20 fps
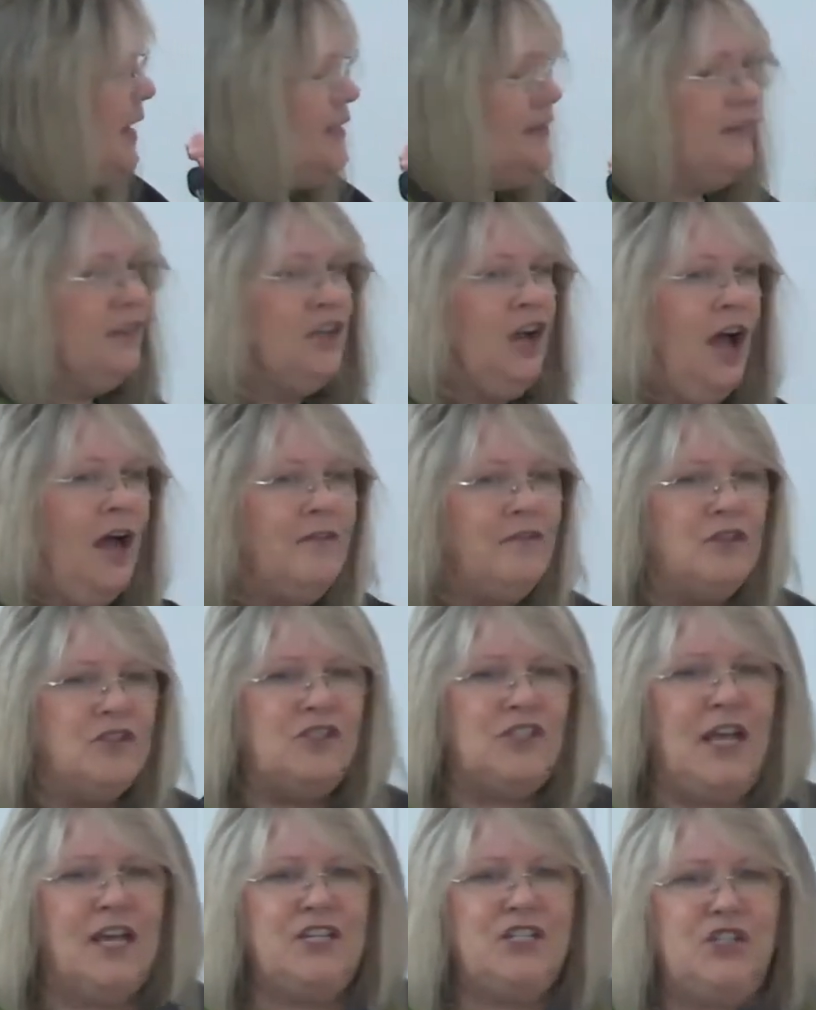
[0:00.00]
in the
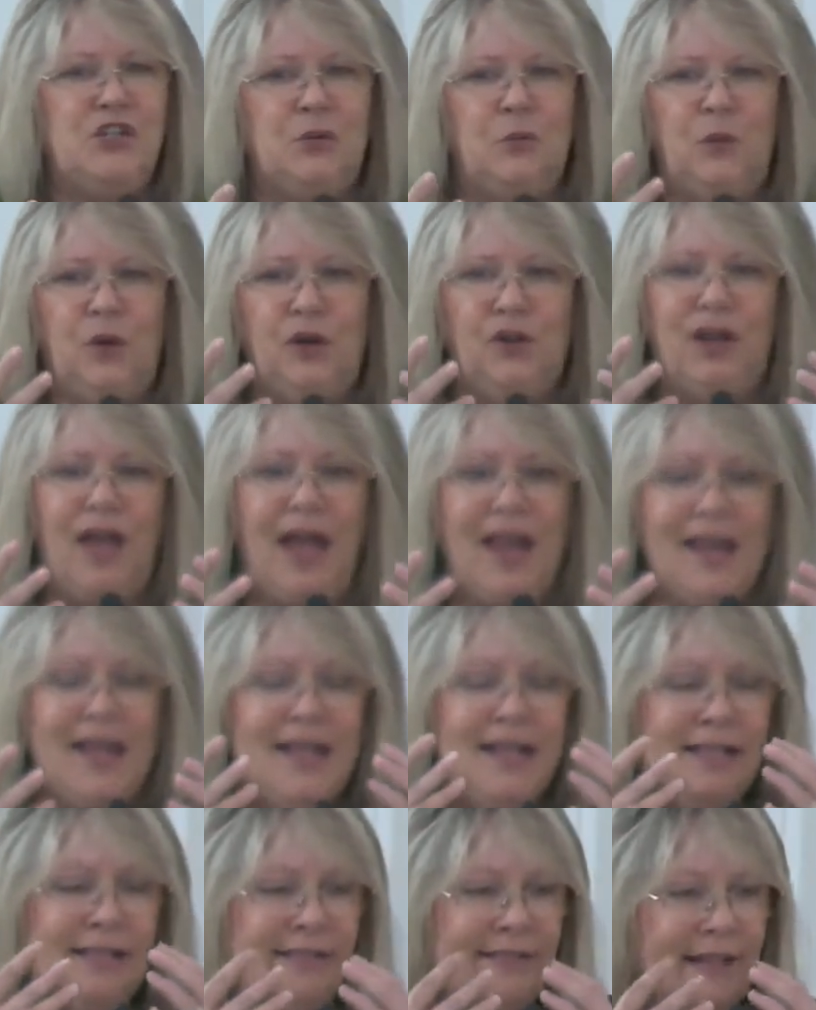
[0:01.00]
conversation. We're not
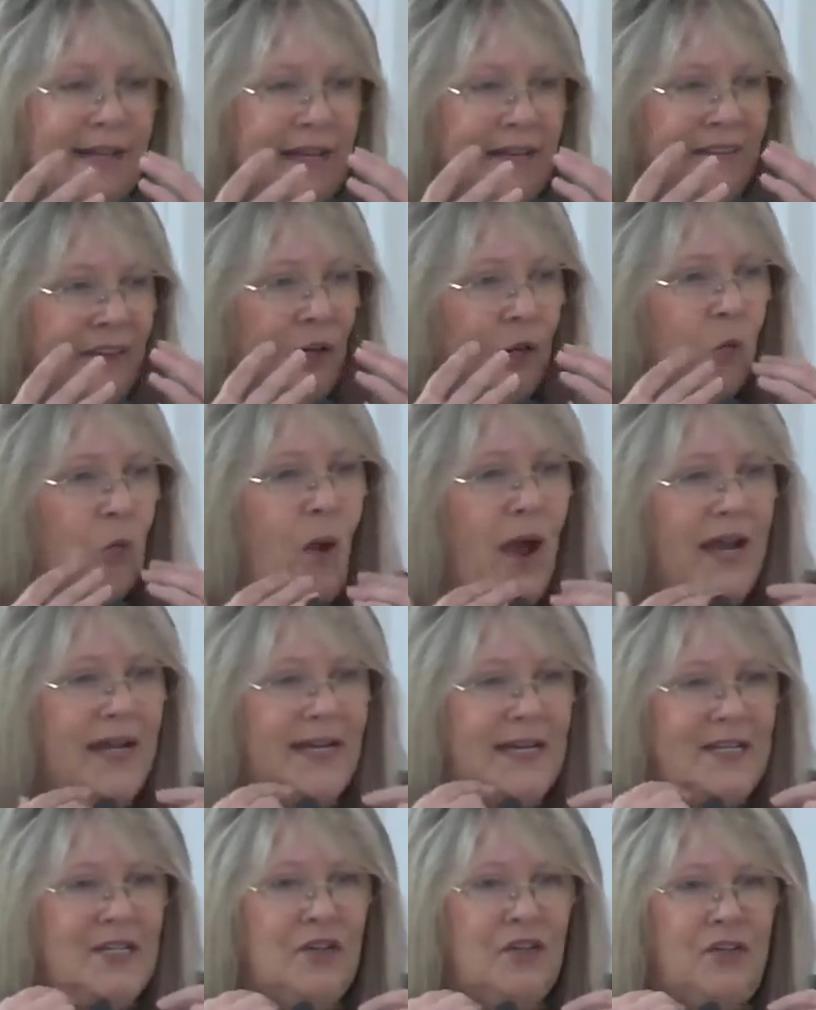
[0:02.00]
sitting there
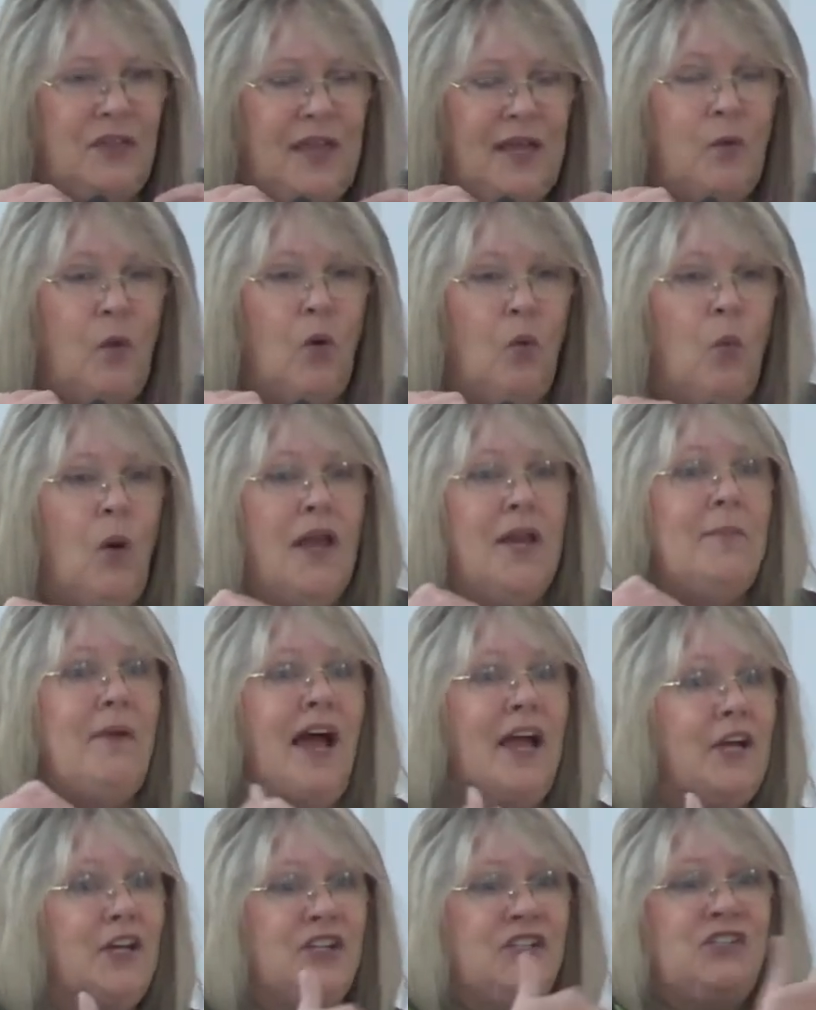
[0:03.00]
waiting to think, well, what am
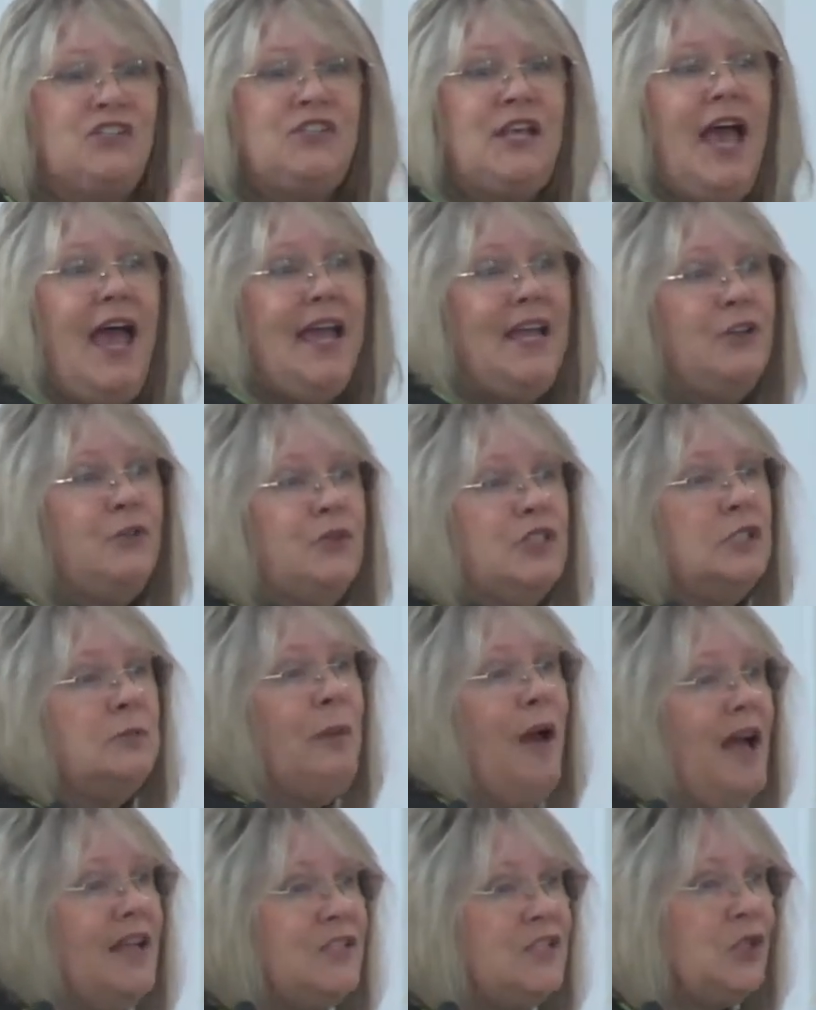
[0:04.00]
I going to say in
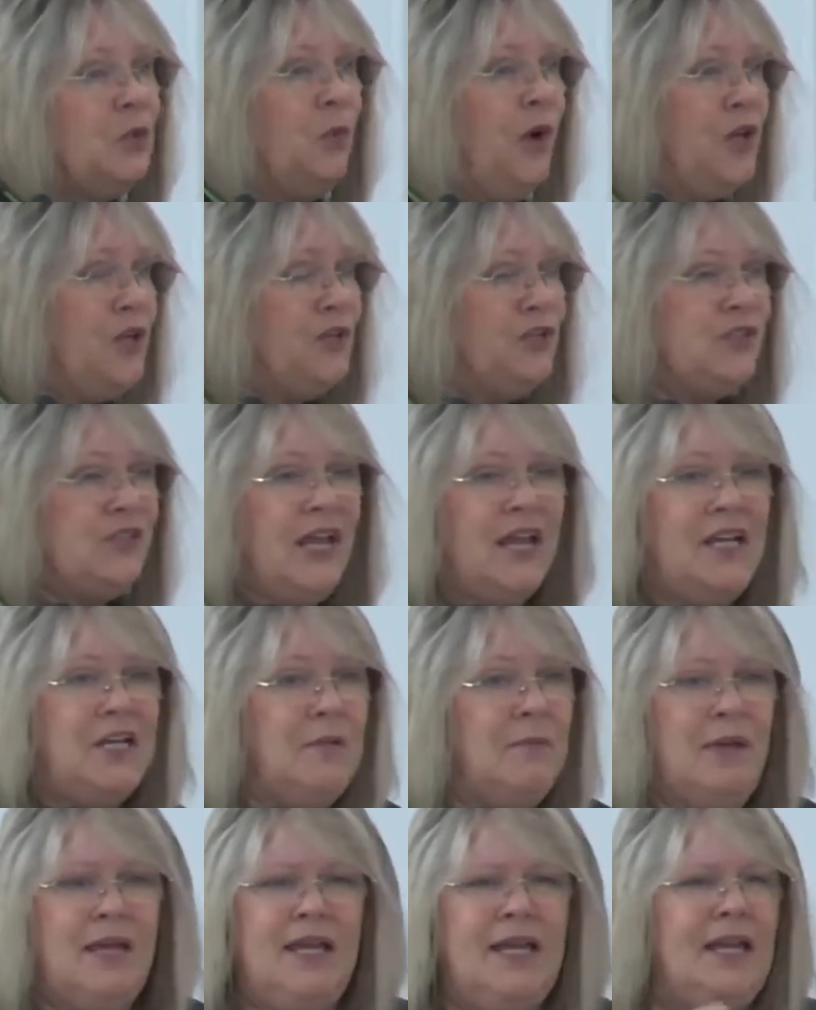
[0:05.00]
response to what you're saying to
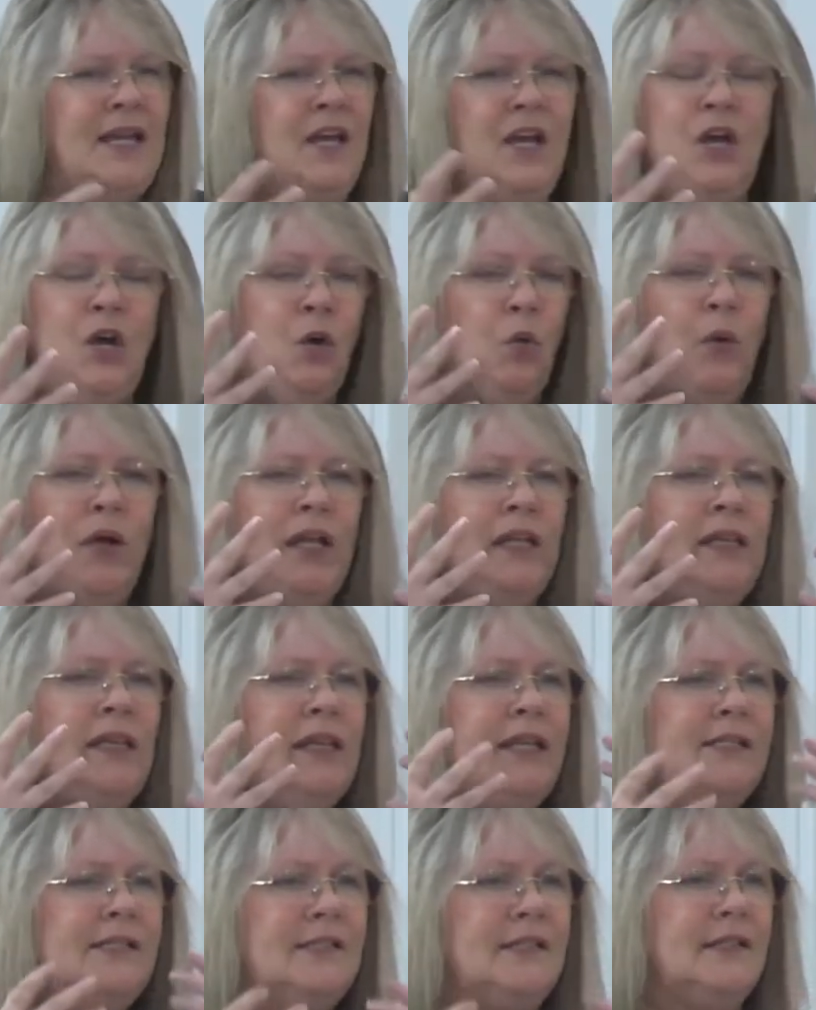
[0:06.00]
me? We
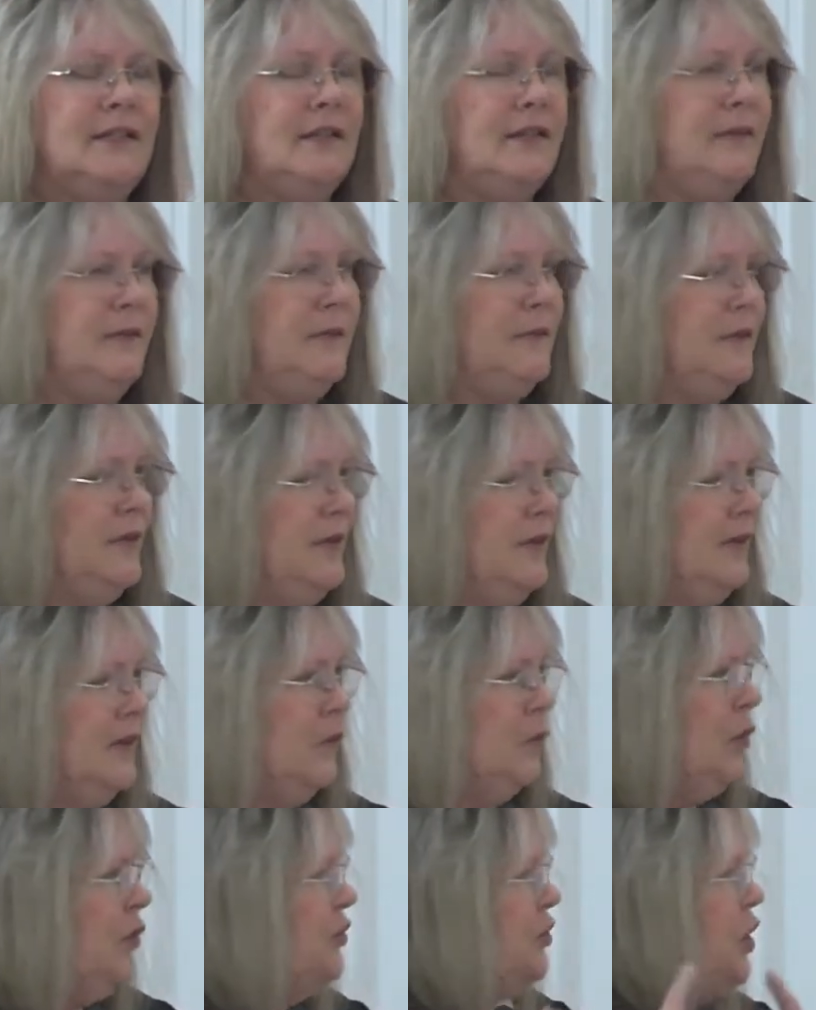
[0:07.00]
listen
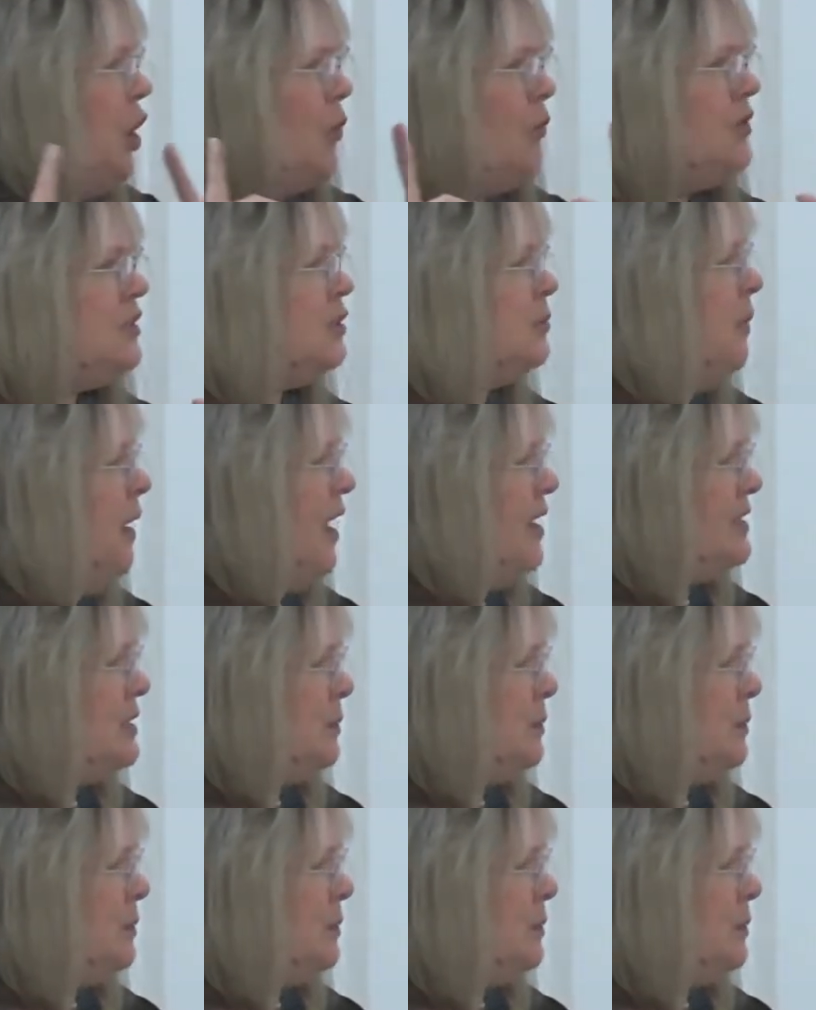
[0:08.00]
with no response